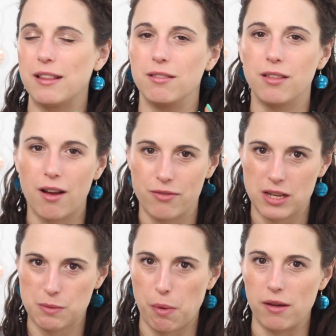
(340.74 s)
love
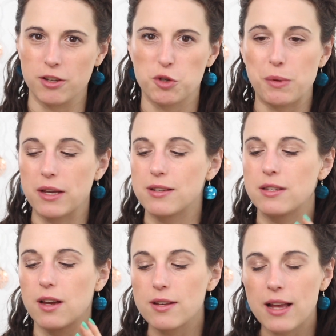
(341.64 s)
this polish because
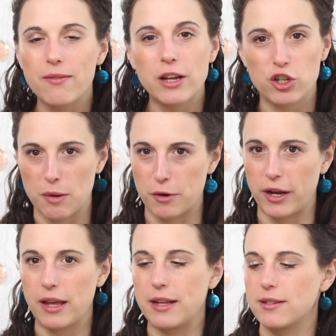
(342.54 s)
it does have that shimmer in it.